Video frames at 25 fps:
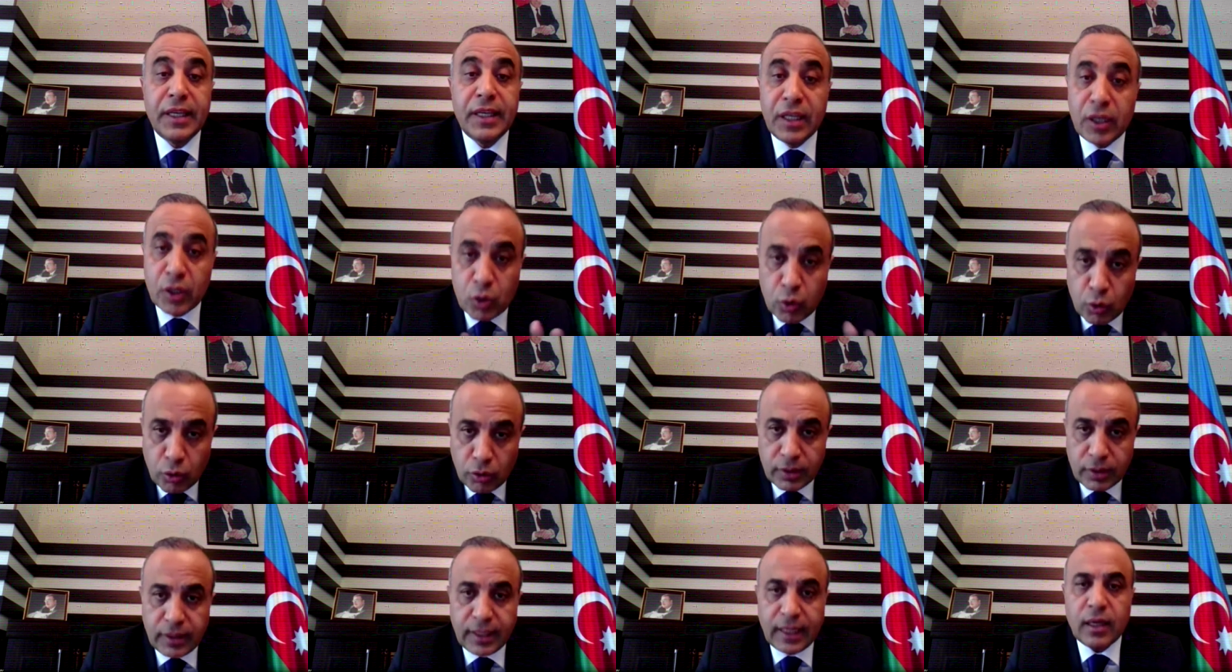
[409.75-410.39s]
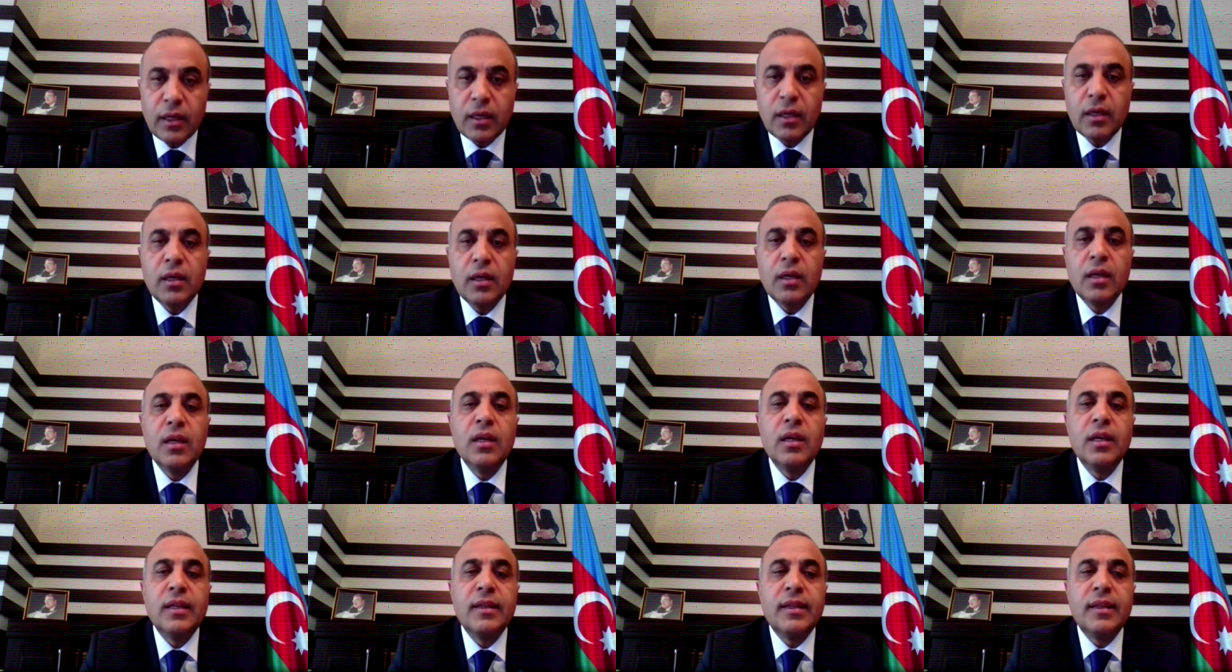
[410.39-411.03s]
including
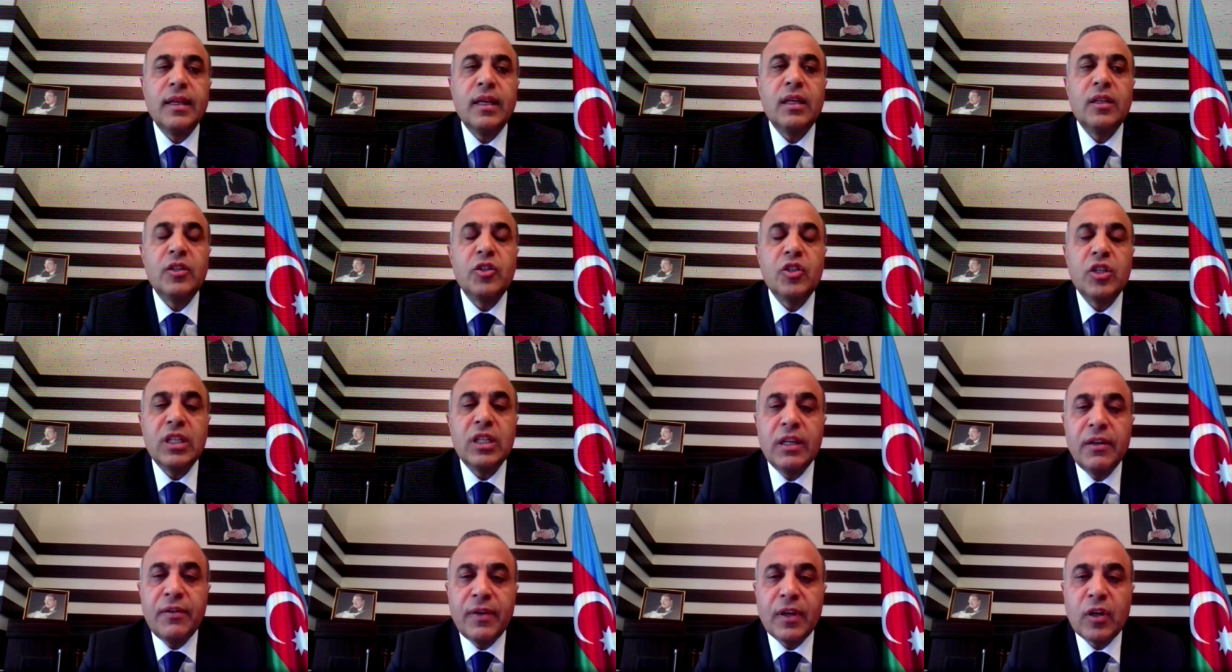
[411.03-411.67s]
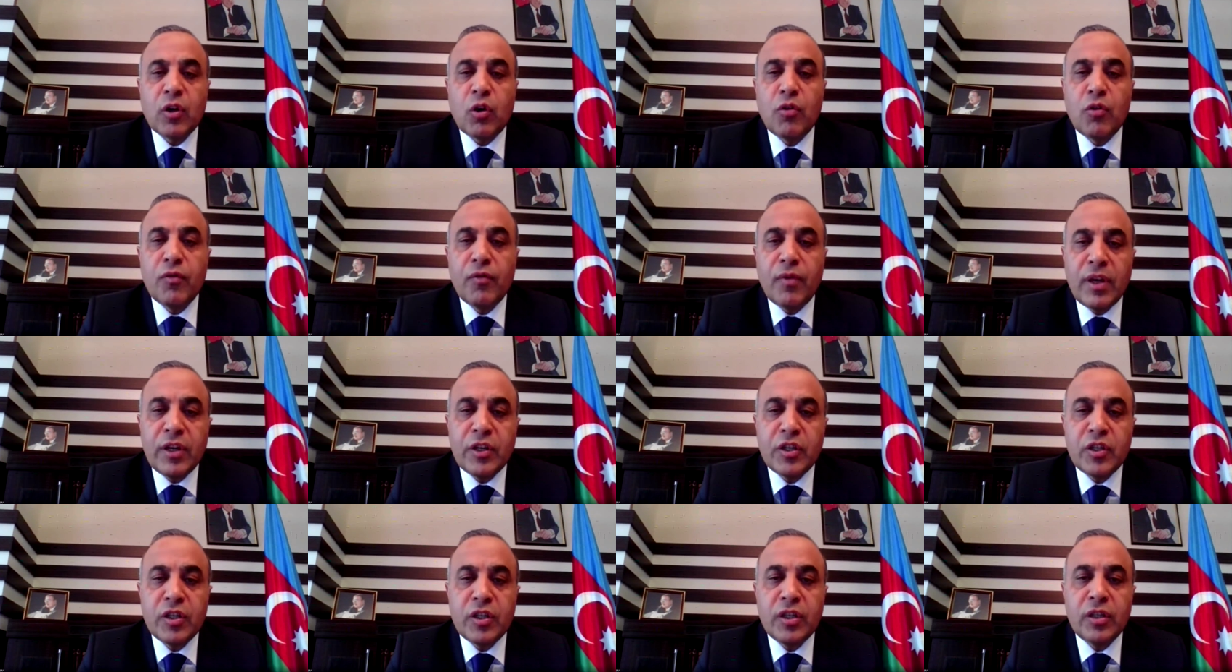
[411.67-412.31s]
the Geneva
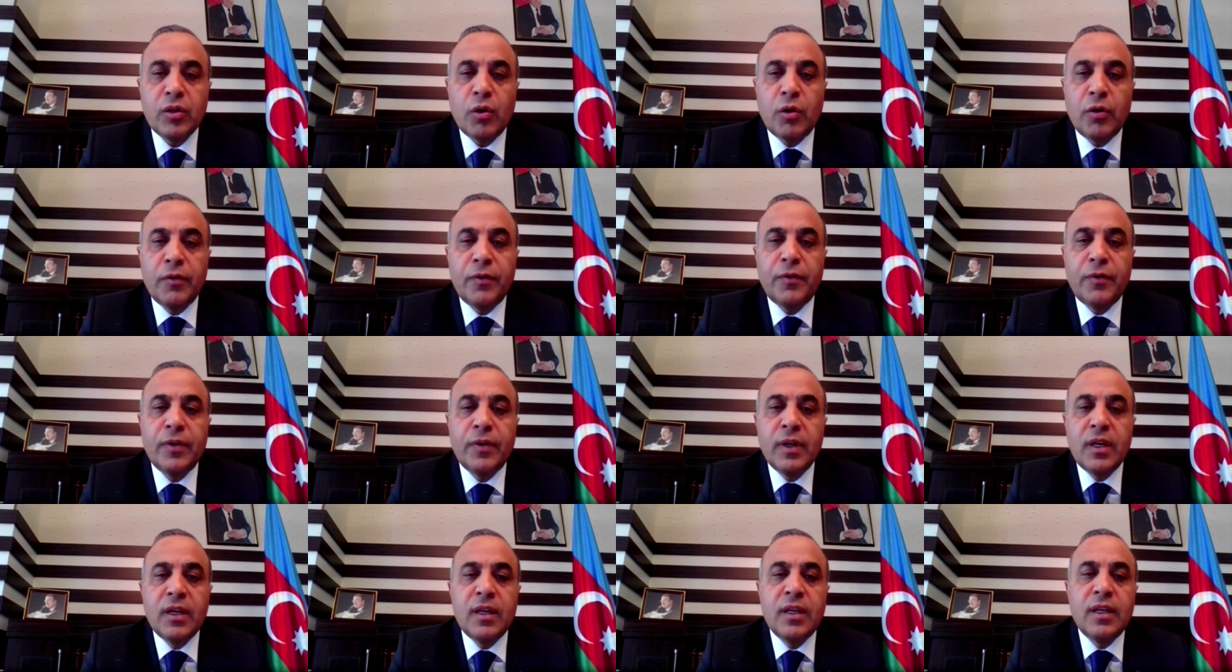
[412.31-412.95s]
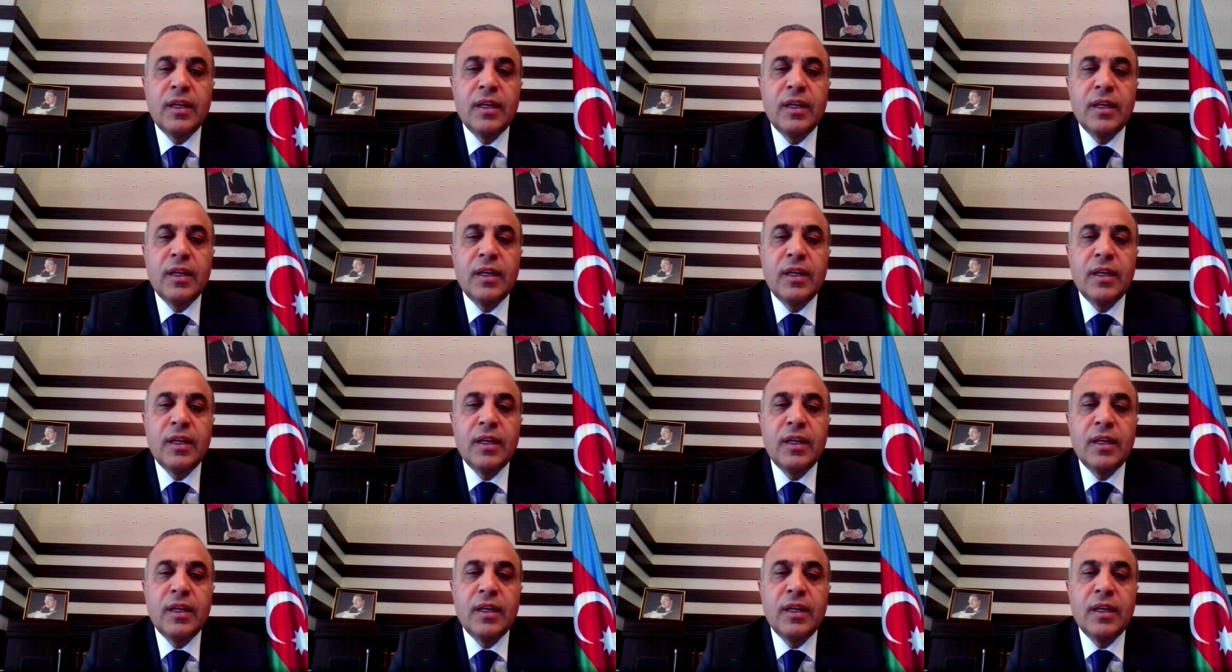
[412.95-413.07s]
Convention of